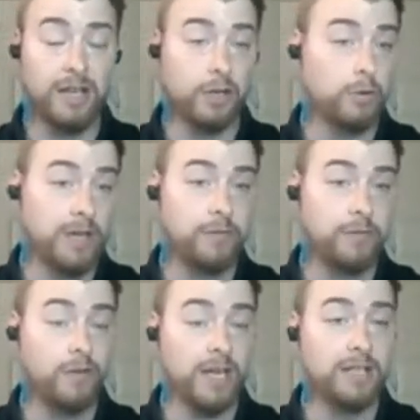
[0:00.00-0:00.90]
and quite
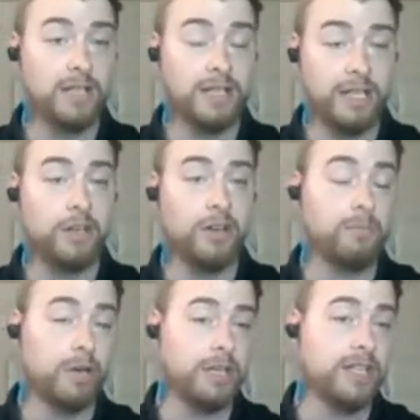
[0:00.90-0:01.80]
frankly, did
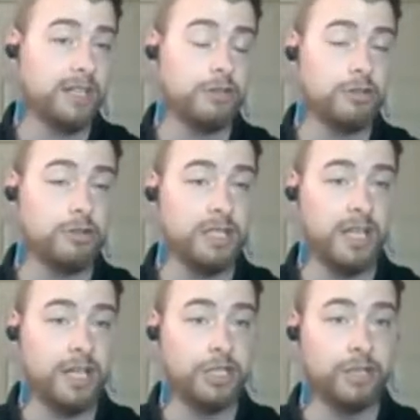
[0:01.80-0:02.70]
not bring to industry's
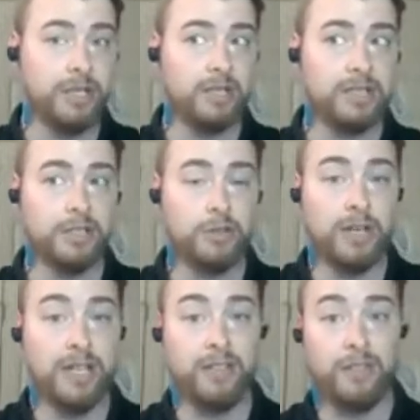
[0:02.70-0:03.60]
attention, because in
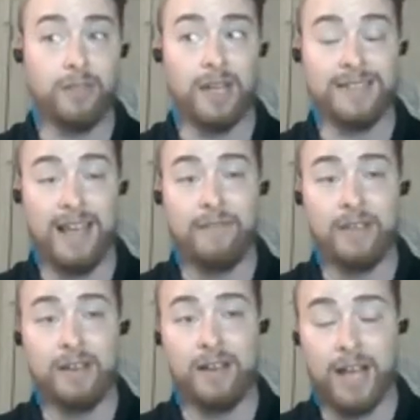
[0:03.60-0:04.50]

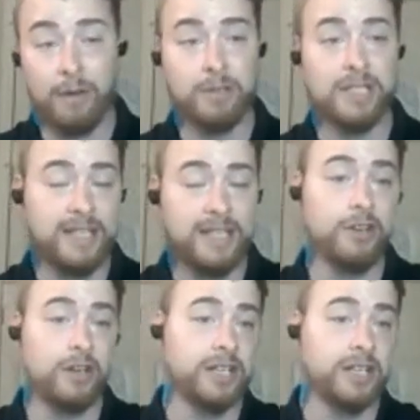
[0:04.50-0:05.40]
2011, I was
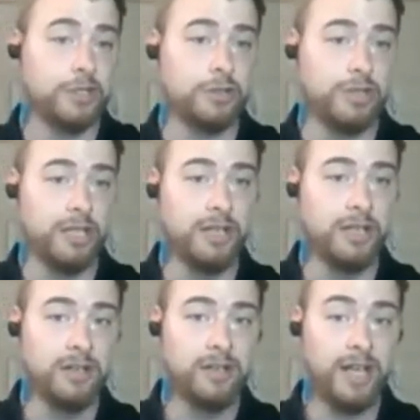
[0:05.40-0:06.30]
sitting on industry.
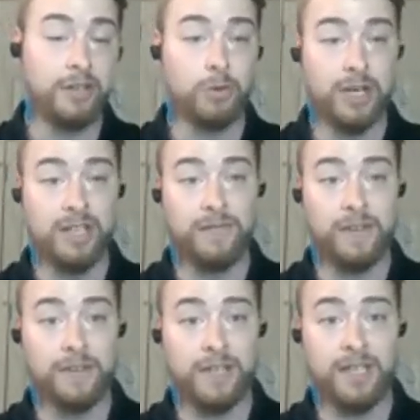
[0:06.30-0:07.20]
In
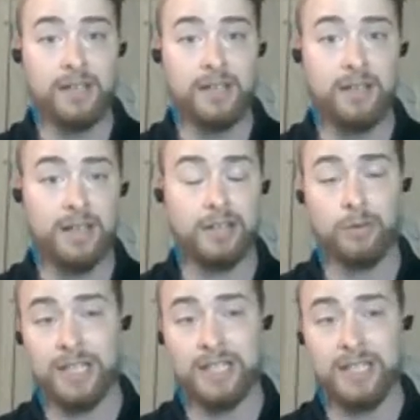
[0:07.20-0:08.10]
2015 and
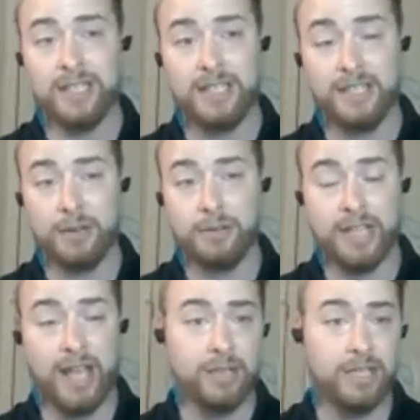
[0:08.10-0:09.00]
2016, I was
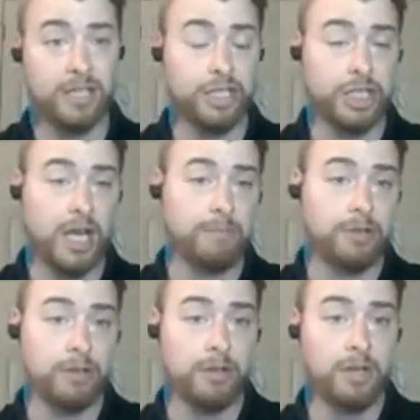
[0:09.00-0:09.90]
the Edmonton
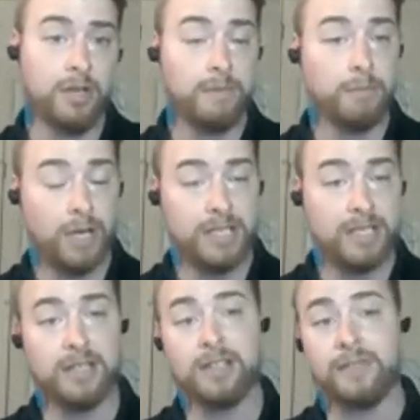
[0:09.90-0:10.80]
chapter
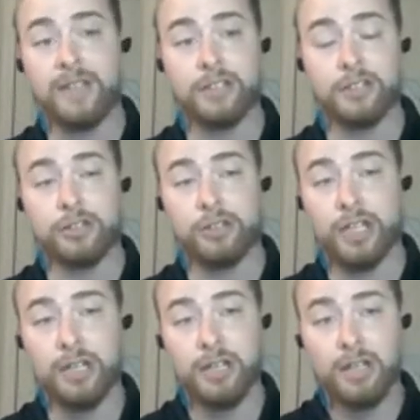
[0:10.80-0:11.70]
president of
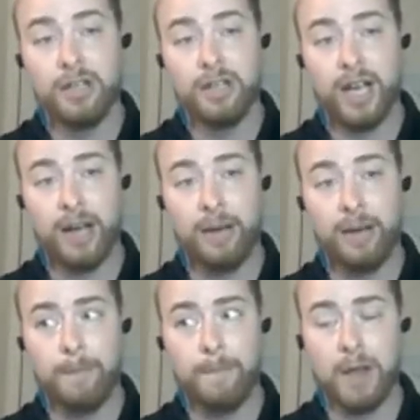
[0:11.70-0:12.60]
industry.
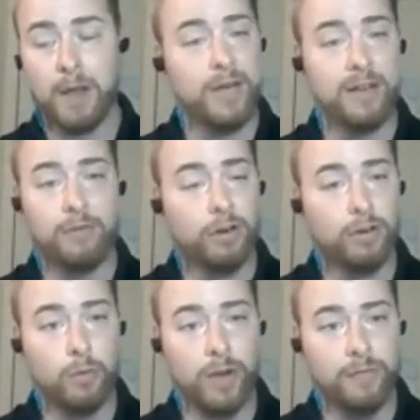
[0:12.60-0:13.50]
And we never
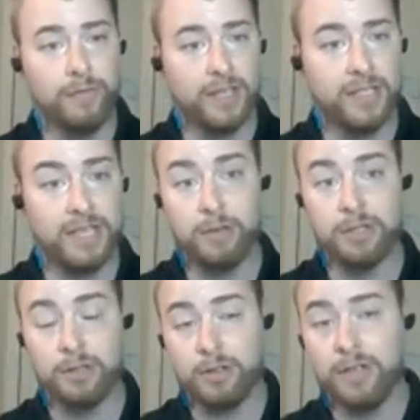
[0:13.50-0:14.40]
heard a whiff of this. I
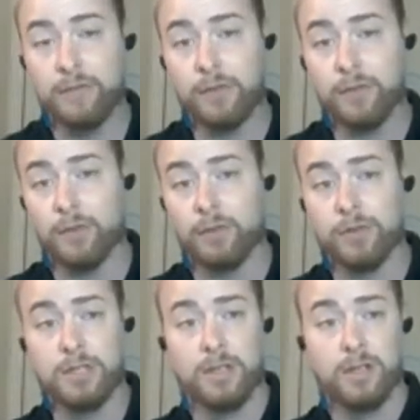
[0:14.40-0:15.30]
was looking for
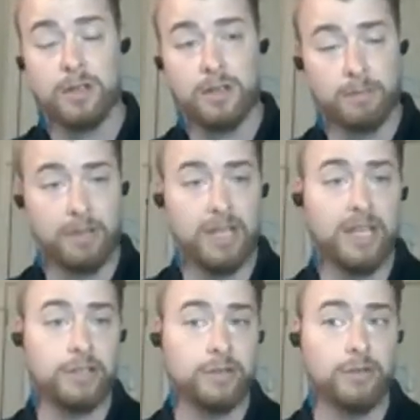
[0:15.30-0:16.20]
those
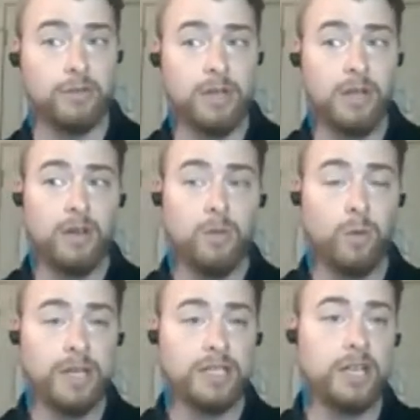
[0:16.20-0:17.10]
complaints. So
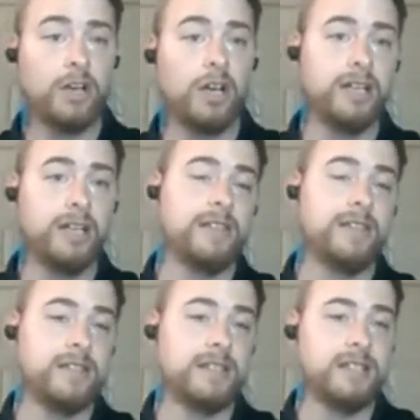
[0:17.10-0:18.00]
once I got into
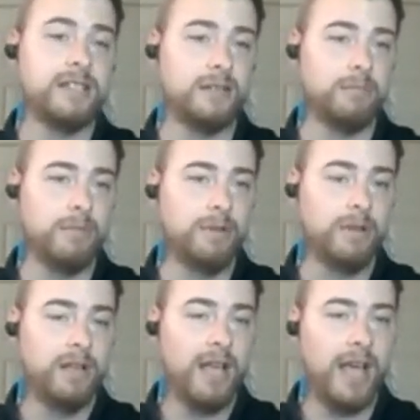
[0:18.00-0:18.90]
the system
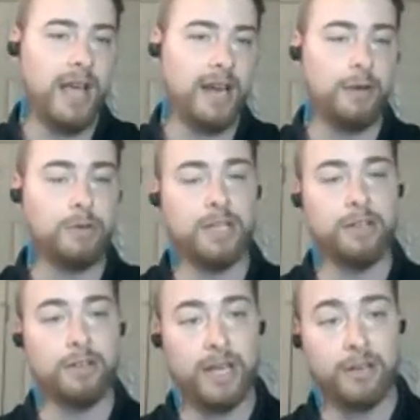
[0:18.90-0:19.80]
and I was
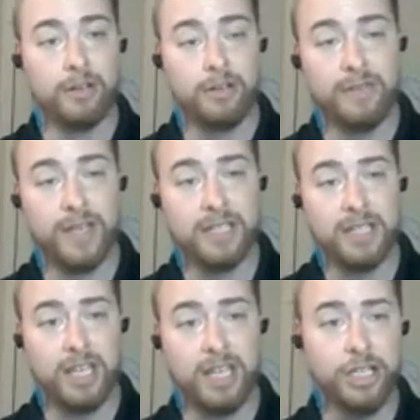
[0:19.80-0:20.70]
under medical
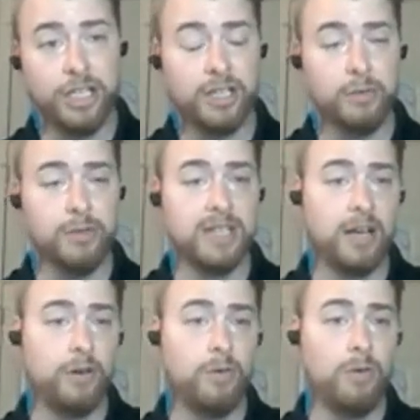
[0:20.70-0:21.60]
investigation, it was
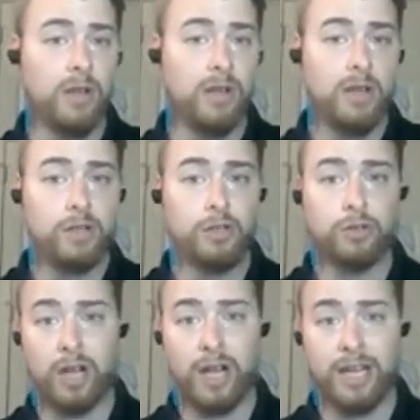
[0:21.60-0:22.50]
now
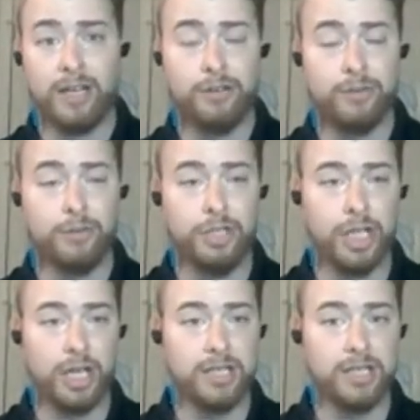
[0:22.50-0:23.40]
trying to
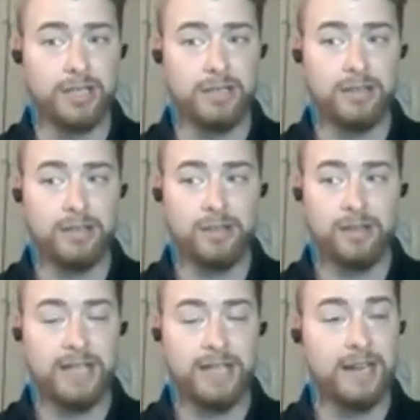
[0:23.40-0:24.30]
just
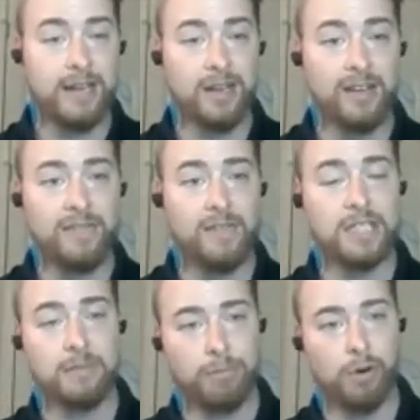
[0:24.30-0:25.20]
get enough
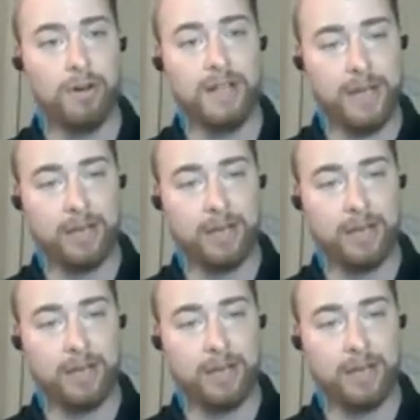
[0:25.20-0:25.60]
supporting